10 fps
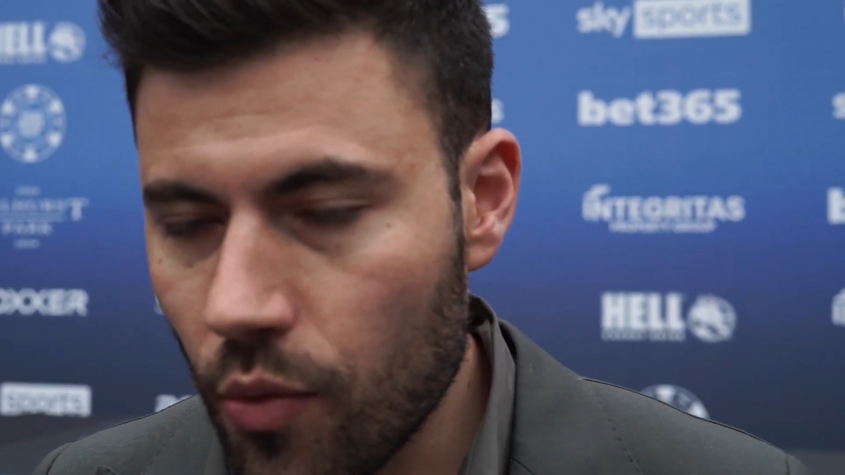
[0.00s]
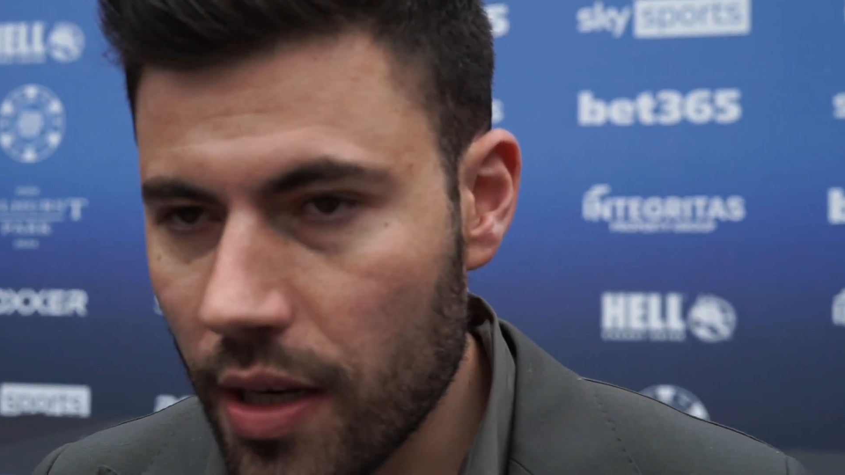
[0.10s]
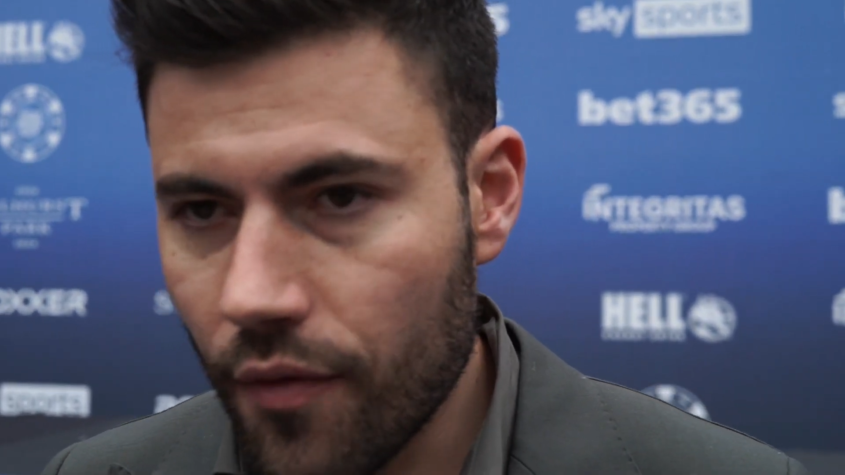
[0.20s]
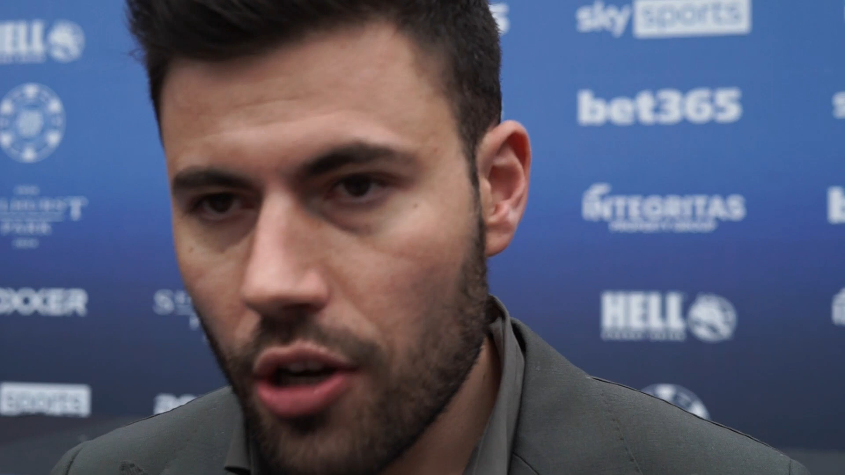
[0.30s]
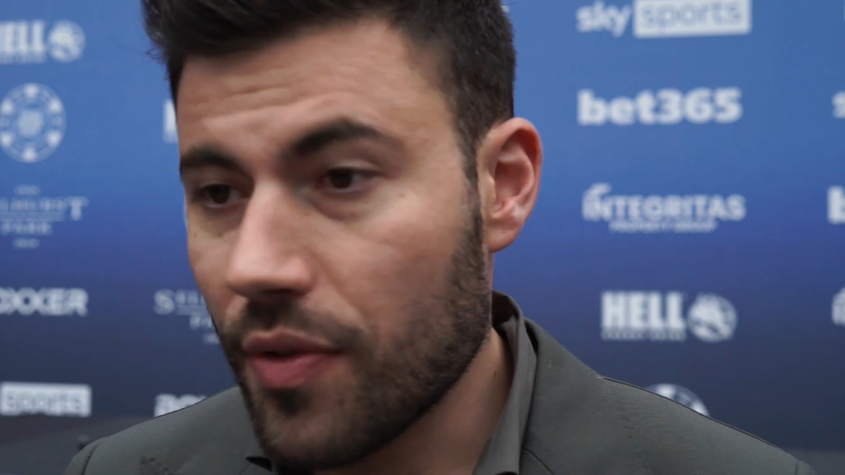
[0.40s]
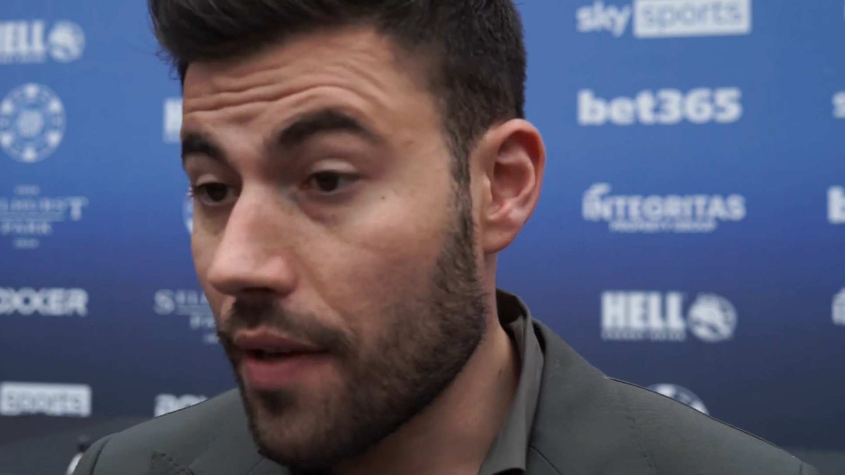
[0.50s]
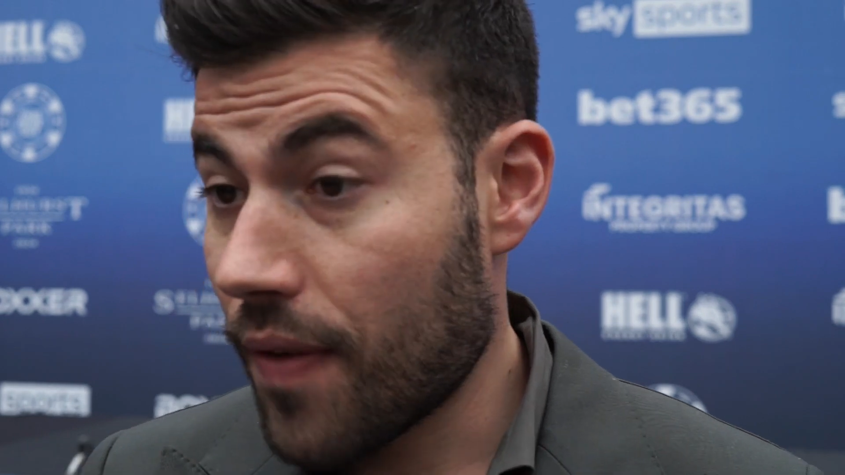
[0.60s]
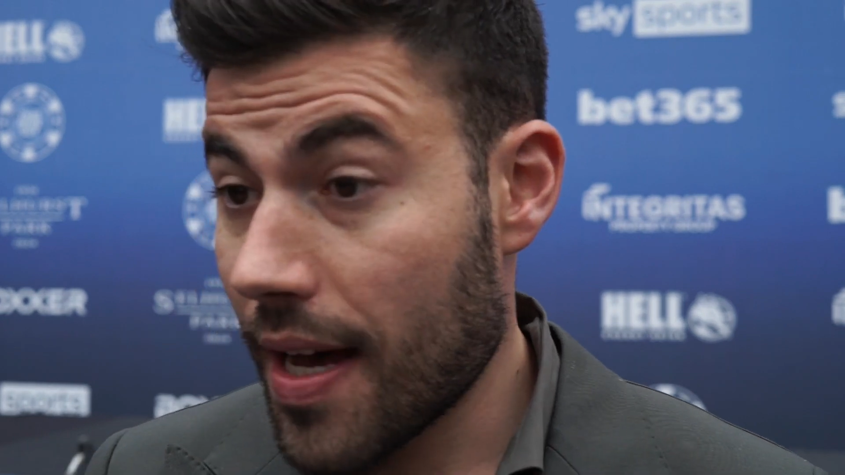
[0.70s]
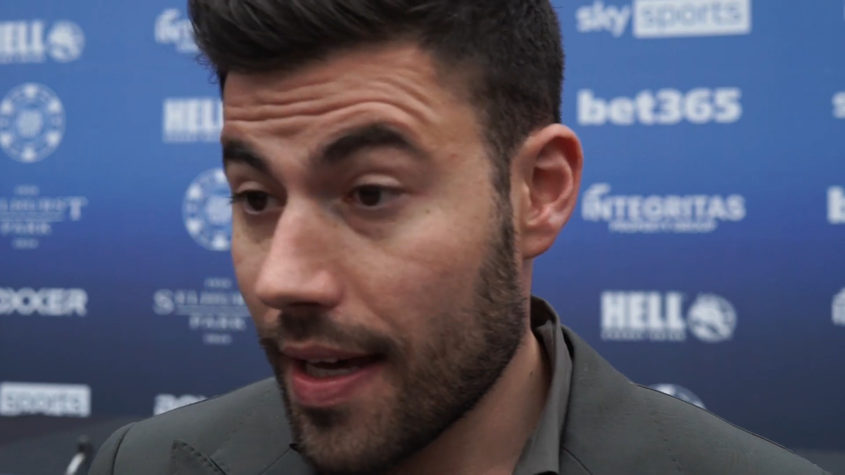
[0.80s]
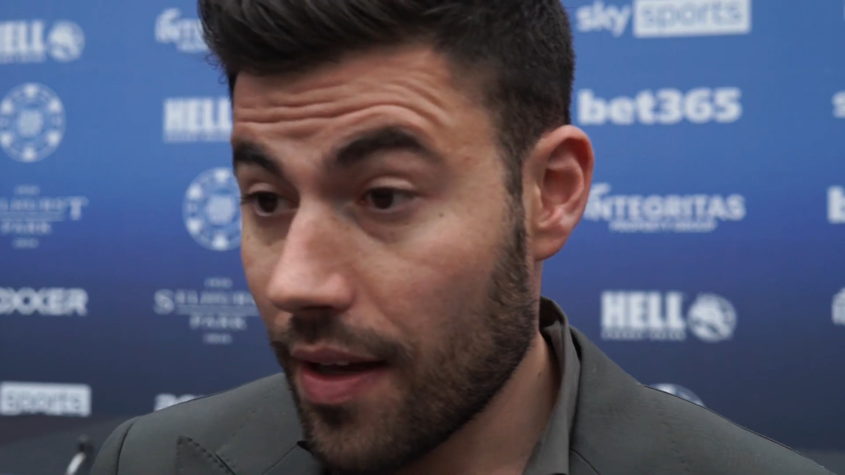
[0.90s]
We'd have loved the
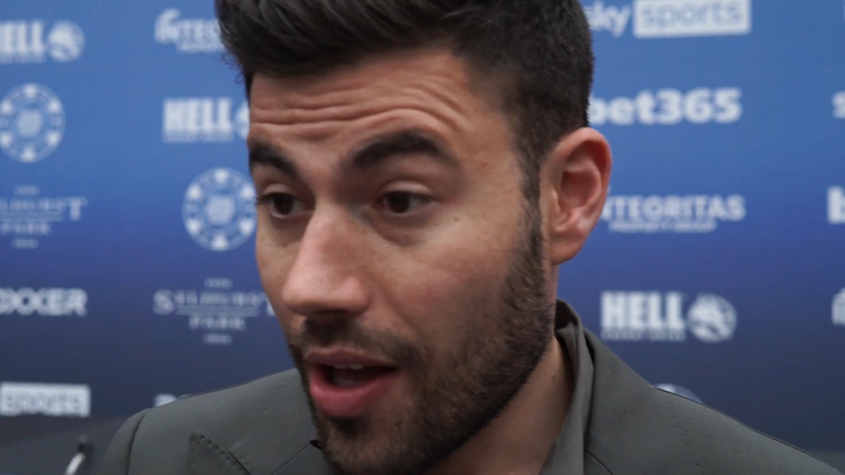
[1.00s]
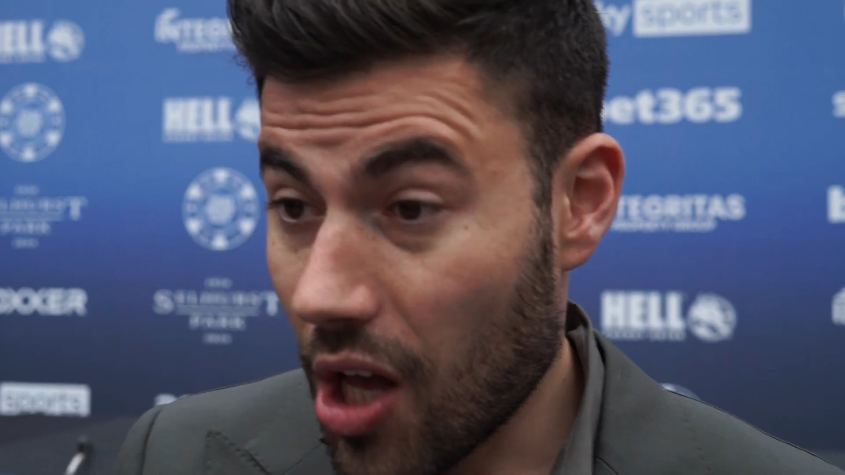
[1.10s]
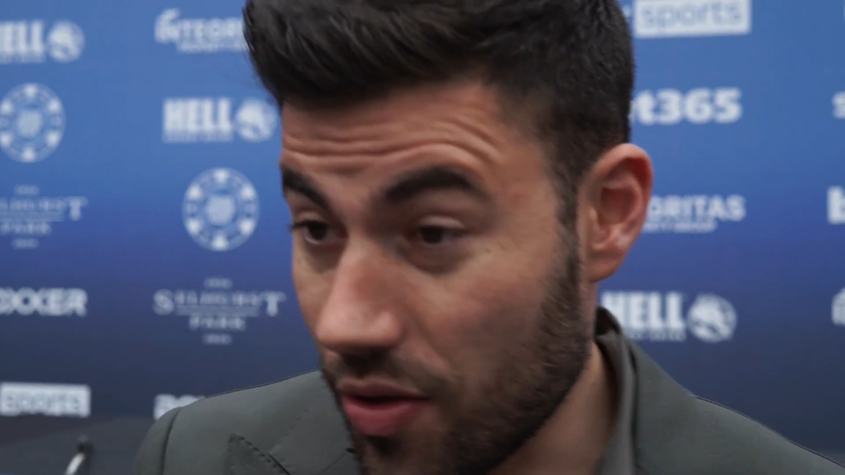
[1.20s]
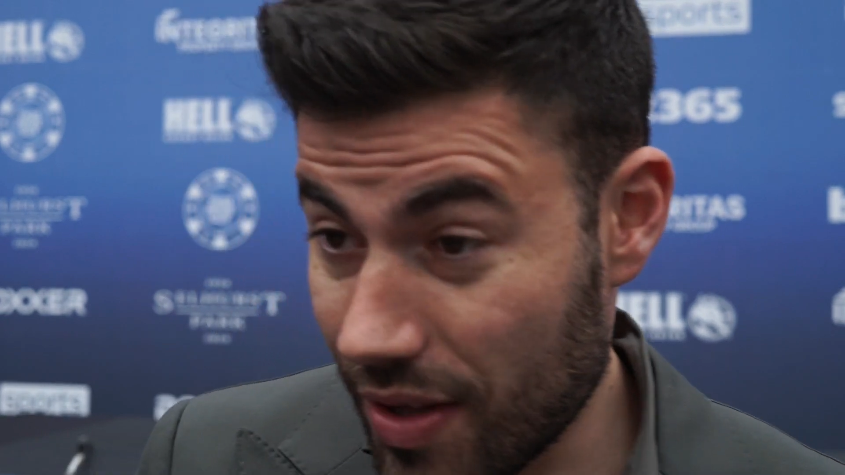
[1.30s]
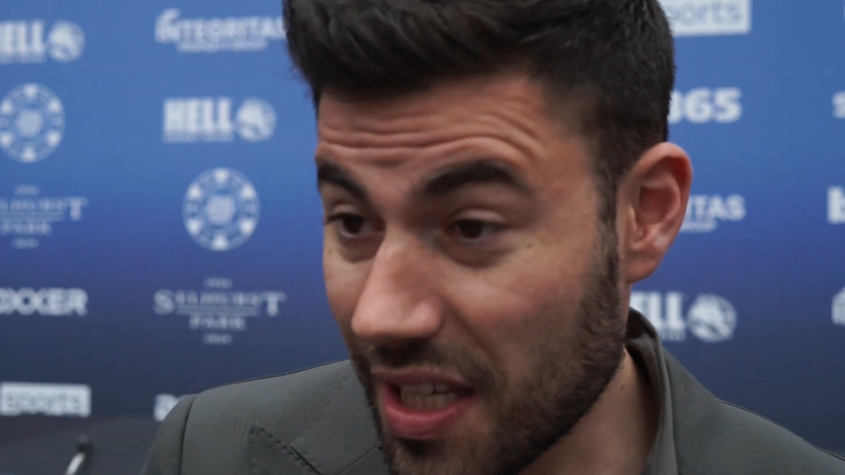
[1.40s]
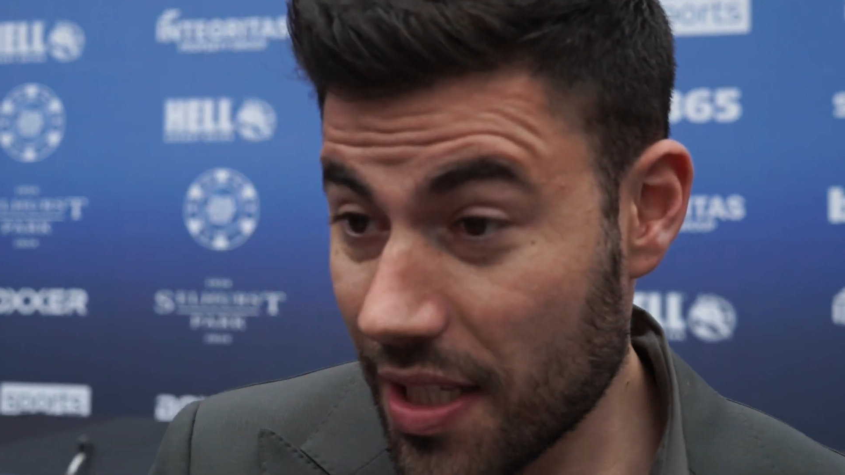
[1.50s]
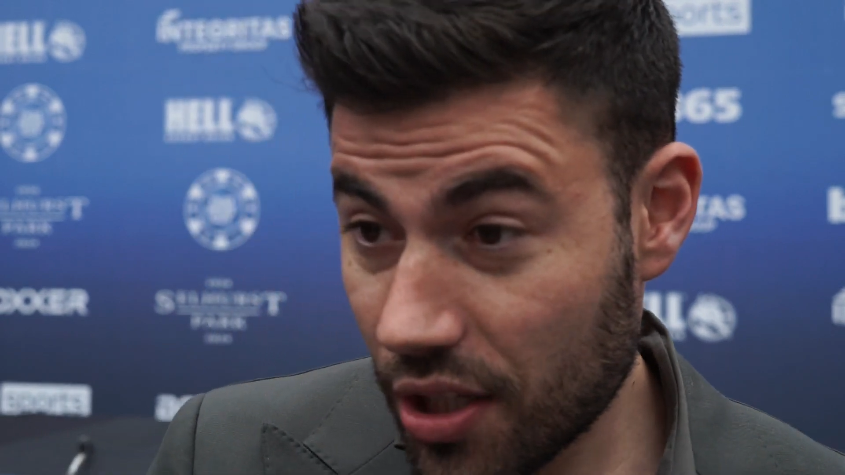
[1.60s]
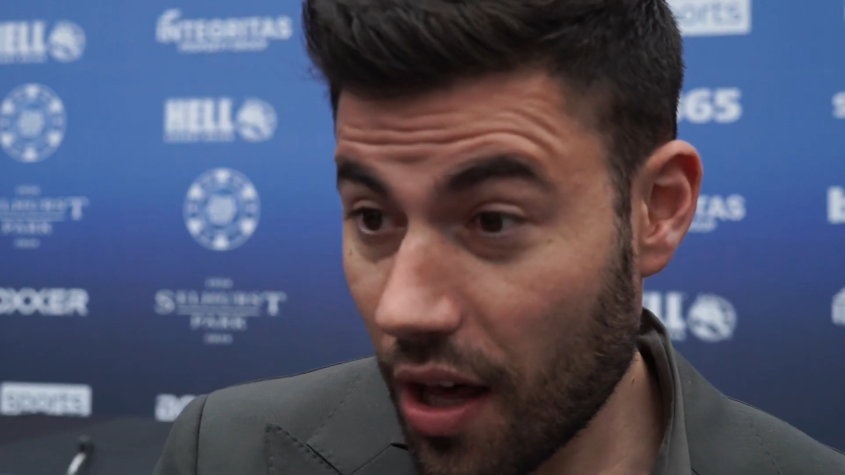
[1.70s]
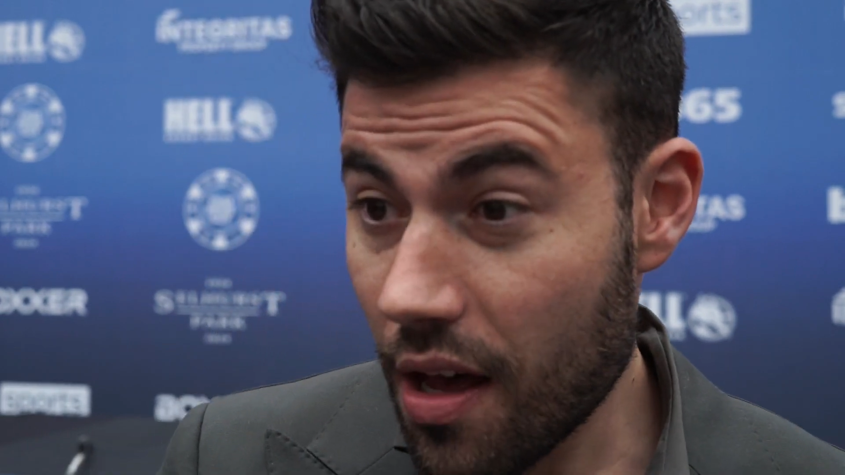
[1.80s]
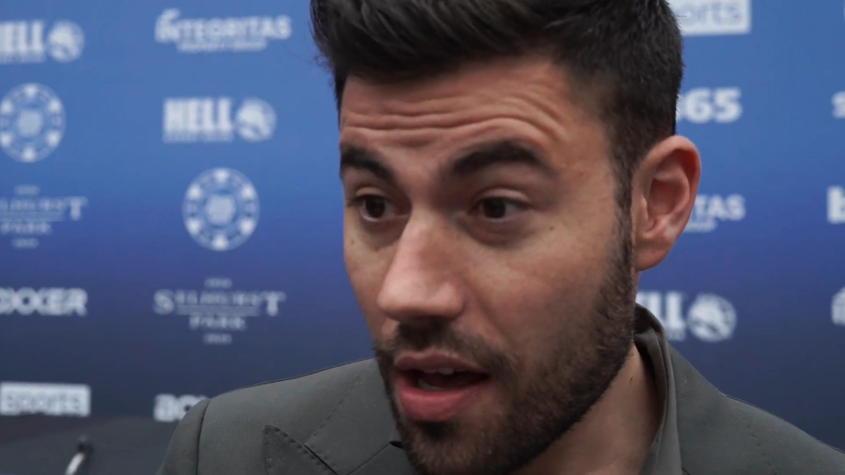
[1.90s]
fight on this
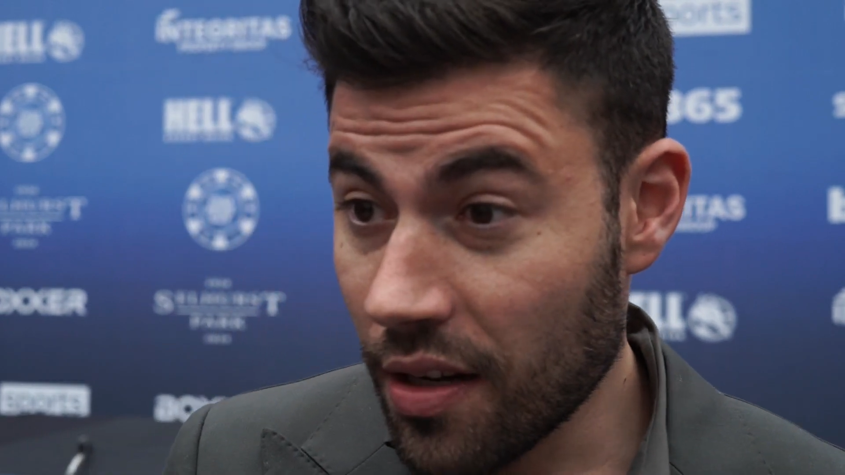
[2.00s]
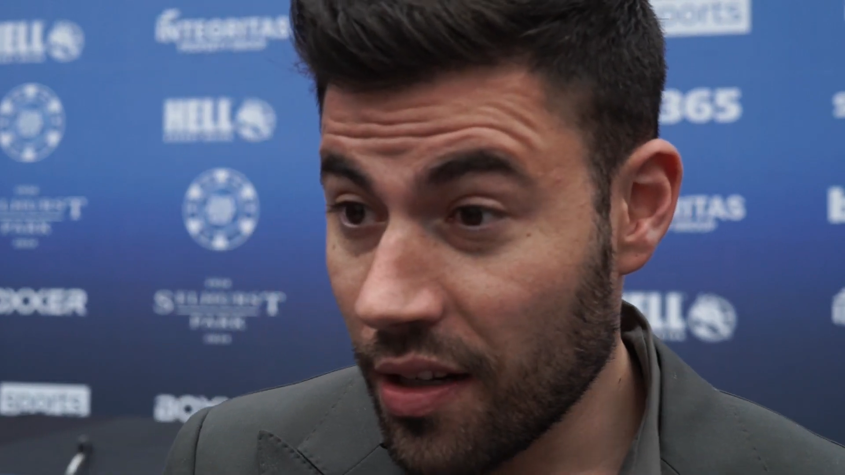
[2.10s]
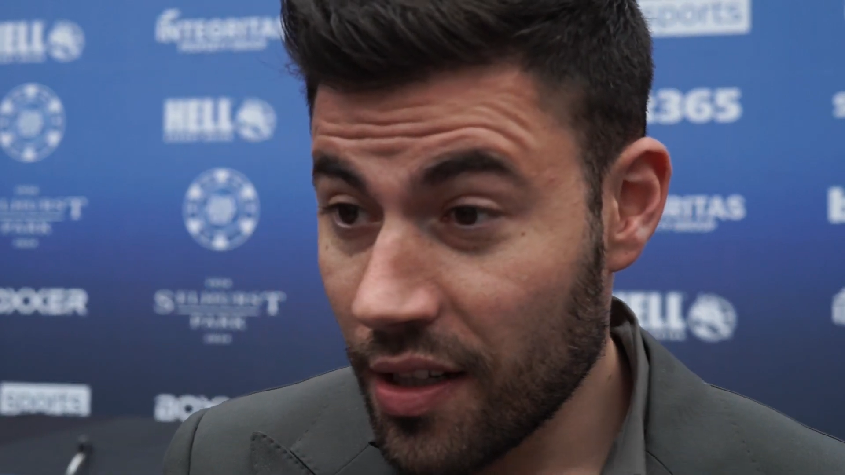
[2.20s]
card.